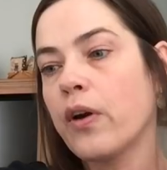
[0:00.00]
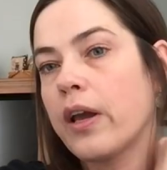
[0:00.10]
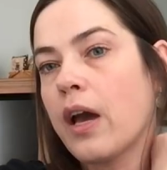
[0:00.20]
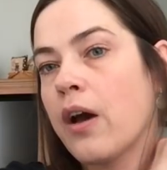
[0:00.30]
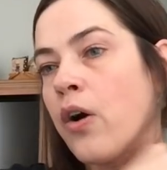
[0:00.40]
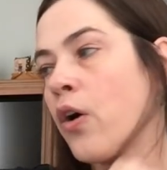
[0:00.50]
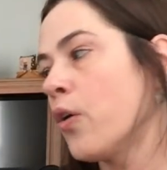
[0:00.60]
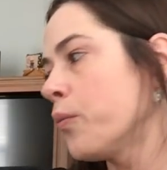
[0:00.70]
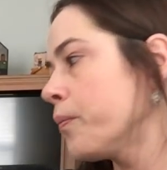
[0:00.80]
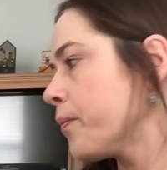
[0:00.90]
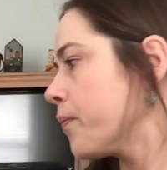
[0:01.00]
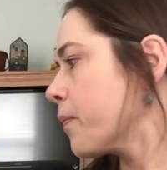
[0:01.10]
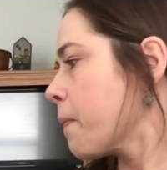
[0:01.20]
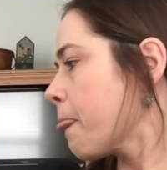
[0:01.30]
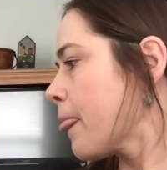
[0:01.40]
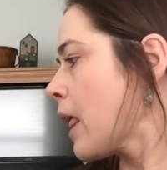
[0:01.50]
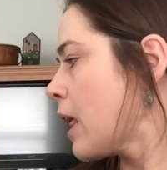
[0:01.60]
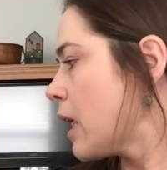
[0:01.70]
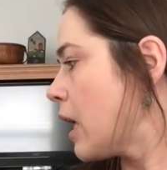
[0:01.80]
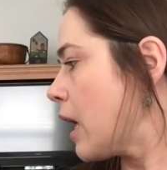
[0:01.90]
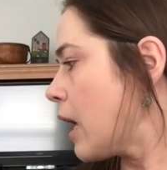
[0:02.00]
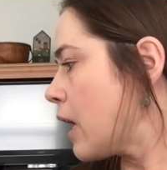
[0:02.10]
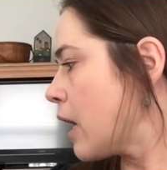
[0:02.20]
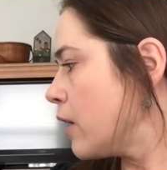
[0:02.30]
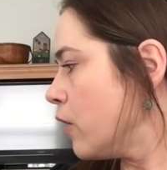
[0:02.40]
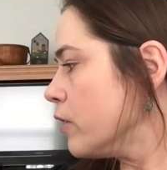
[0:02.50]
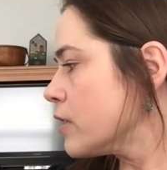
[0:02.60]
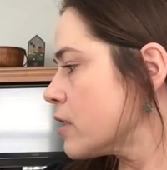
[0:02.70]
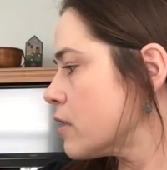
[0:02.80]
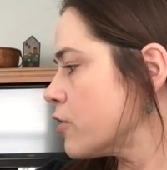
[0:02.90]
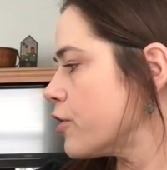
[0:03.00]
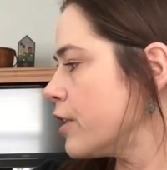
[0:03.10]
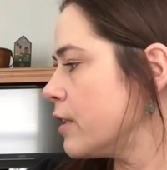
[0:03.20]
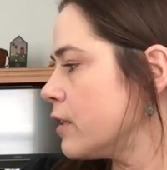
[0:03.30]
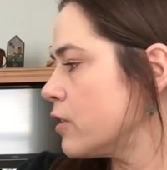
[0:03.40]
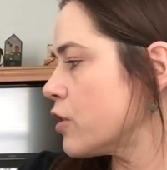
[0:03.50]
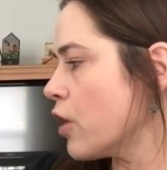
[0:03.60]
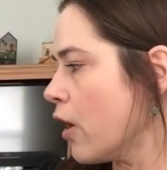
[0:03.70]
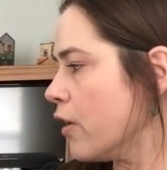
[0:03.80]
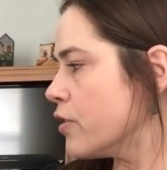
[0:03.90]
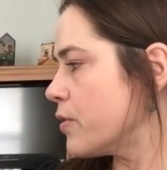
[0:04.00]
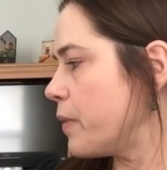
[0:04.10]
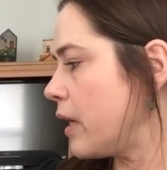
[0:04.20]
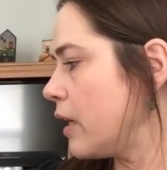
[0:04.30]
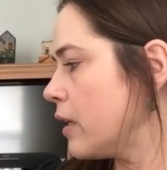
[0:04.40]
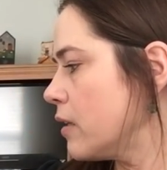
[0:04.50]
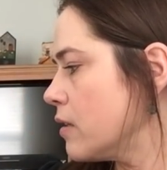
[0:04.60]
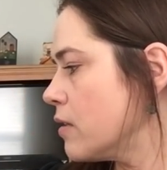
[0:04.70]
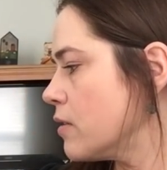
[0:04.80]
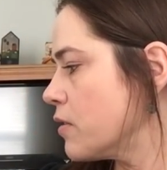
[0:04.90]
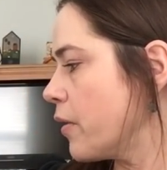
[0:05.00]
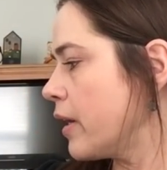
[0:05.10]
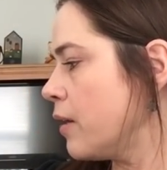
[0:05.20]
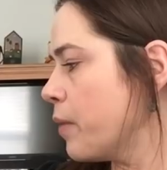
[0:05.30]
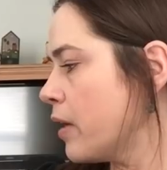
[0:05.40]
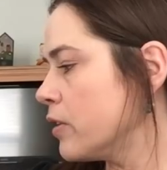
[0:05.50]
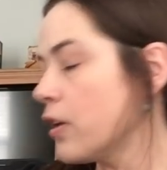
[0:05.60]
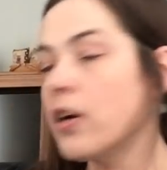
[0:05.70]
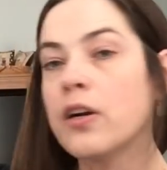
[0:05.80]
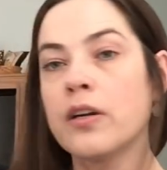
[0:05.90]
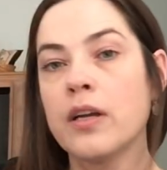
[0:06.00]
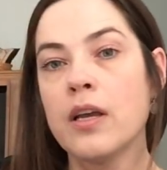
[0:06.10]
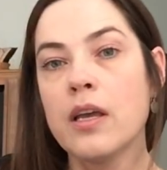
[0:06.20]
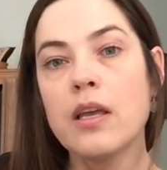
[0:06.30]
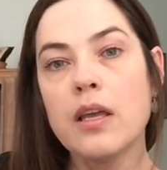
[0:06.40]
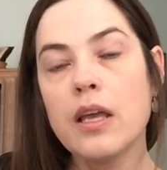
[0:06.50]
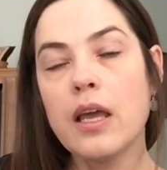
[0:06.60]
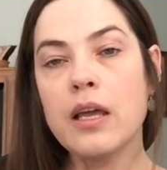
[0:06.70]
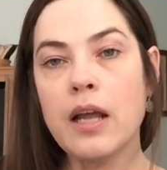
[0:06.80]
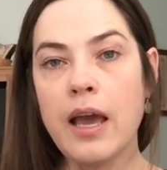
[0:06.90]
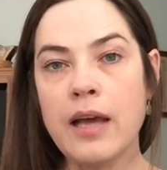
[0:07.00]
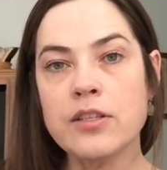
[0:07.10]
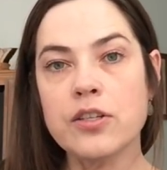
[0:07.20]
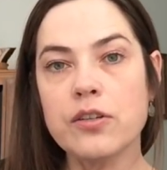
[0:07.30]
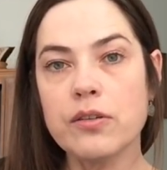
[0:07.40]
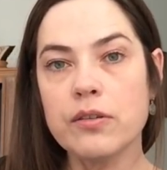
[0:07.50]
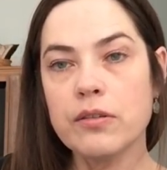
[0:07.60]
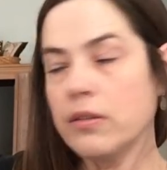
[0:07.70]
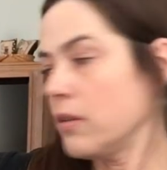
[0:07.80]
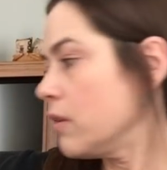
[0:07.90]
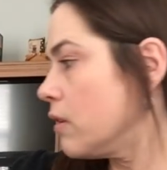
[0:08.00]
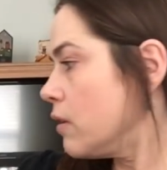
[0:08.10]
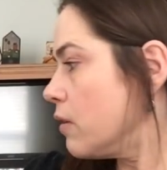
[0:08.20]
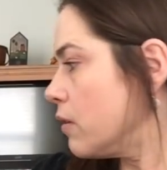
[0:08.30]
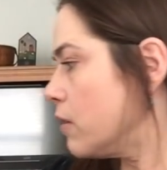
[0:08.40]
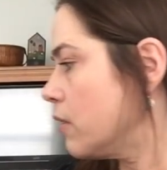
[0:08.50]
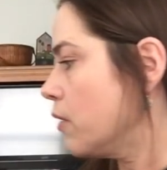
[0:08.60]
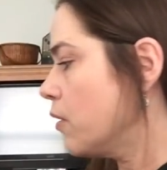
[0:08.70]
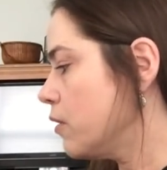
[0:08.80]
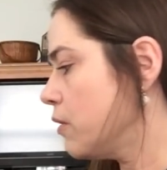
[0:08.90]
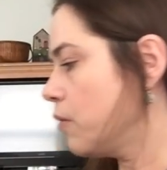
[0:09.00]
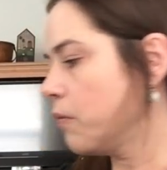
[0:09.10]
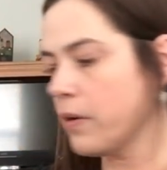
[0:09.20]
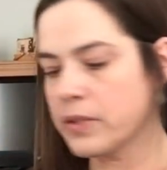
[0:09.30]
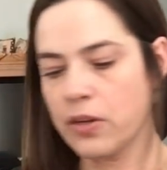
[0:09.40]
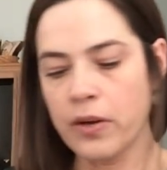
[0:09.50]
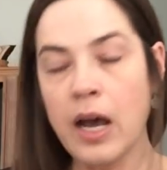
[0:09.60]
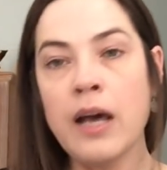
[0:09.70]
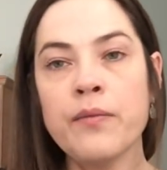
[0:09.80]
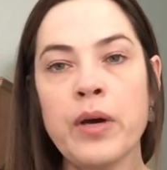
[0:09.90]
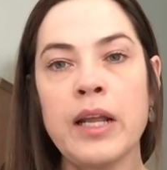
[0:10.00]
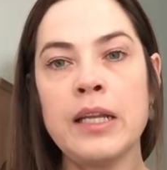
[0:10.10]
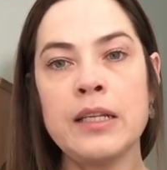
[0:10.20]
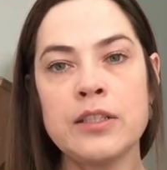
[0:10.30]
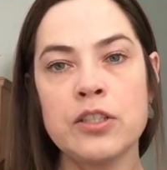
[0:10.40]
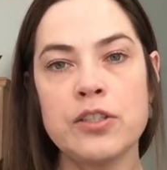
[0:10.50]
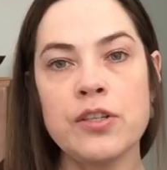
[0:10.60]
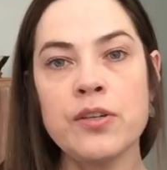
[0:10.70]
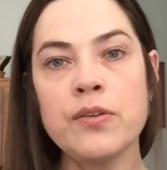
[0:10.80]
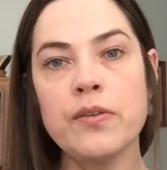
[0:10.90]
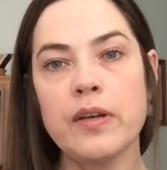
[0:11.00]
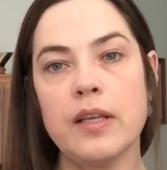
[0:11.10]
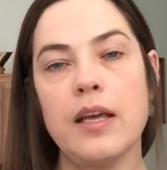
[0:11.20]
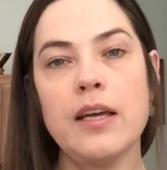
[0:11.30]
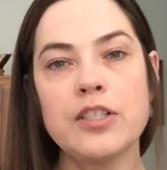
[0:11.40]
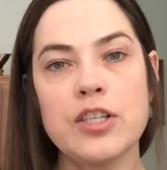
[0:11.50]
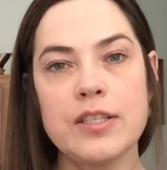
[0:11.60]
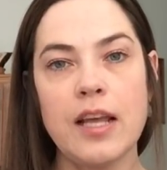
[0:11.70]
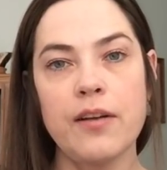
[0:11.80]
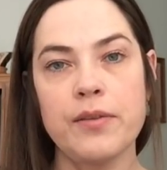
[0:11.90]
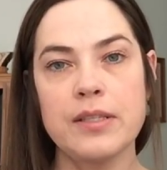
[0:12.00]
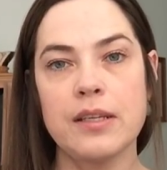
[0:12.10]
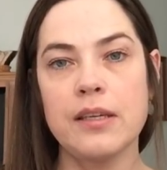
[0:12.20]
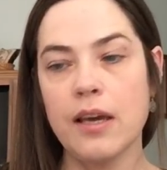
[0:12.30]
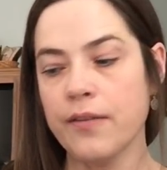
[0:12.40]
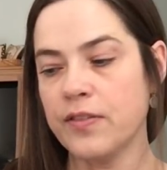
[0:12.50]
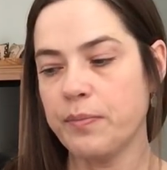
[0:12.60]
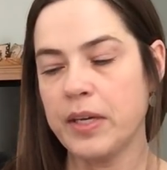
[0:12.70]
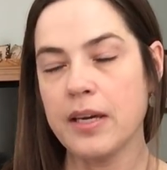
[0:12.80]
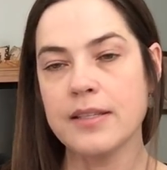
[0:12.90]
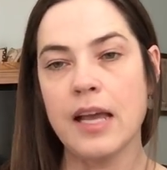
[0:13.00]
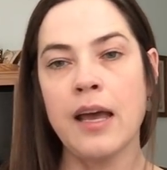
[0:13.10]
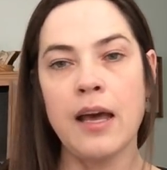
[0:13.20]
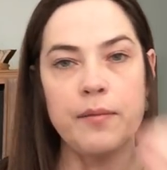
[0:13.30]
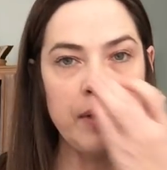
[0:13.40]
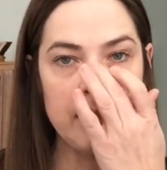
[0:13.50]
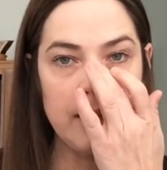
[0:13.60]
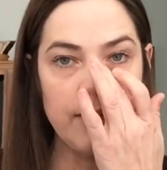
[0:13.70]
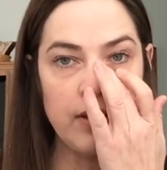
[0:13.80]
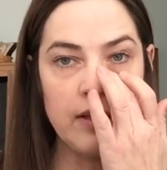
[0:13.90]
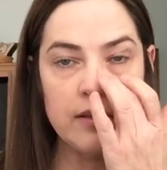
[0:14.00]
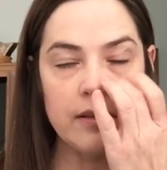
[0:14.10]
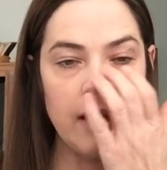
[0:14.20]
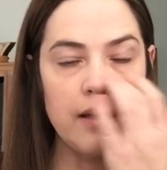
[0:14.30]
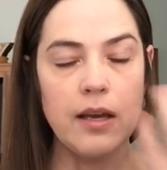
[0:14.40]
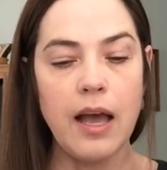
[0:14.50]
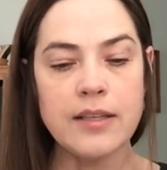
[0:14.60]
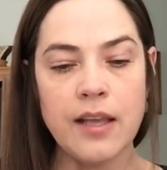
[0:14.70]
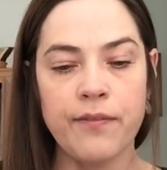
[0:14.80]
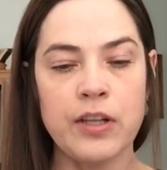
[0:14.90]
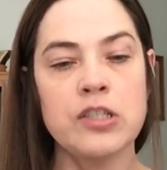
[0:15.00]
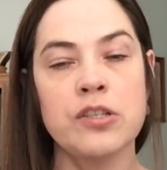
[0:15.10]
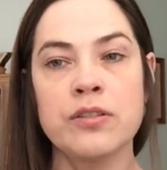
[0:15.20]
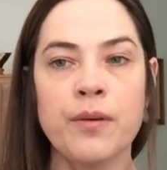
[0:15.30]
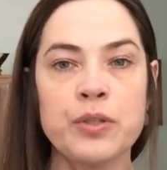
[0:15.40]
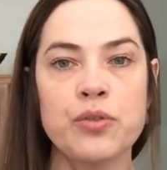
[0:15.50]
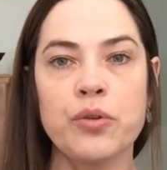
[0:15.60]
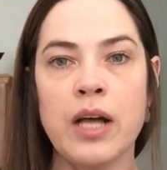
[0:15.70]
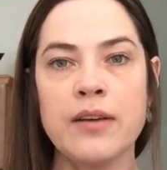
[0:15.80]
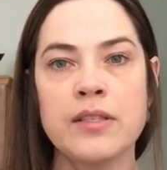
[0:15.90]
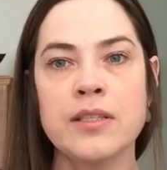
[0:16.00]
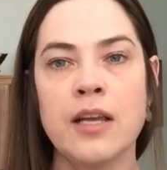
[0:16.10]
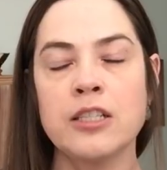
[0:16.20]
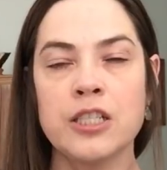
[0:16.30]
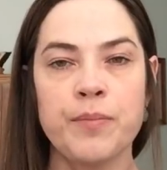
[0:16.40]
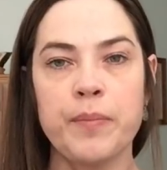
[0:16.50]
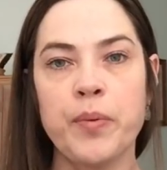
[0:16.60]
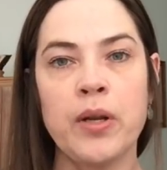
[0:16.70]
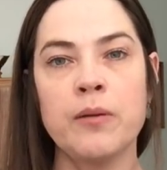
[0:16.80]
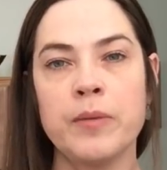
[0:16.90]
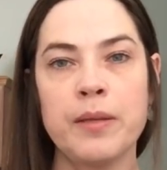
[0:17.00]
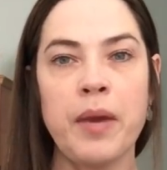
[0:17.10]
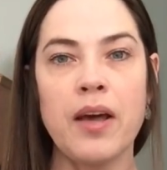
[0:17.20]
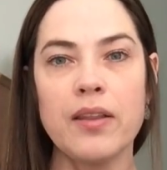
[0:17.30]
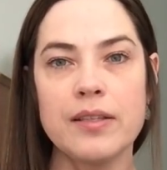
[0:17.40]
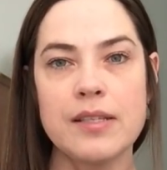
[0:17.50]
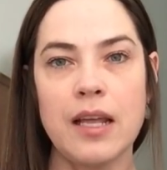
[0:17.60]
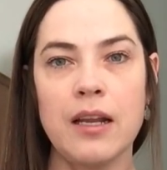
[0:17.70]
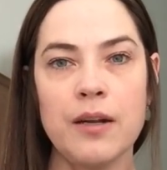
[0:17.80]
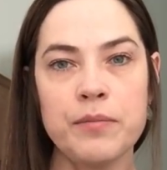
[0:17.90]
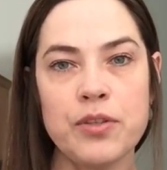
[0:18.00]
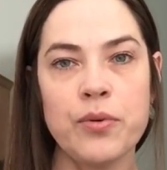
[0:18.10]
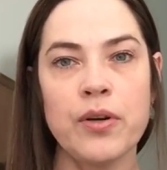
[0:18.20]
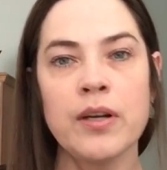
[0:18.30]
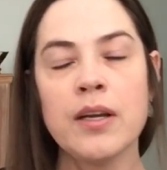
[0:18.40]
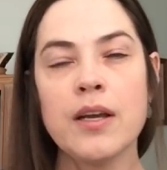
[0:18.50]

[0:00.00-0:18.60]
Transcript: I got home, and I noticed she didn't charge me. So I emailed her and I asked her what was going on, what I needed to do, and she said it was a gift because I had been giving, like, as I finished the summer schoolhouses, I'd just been putting them in the mail and sending them to her.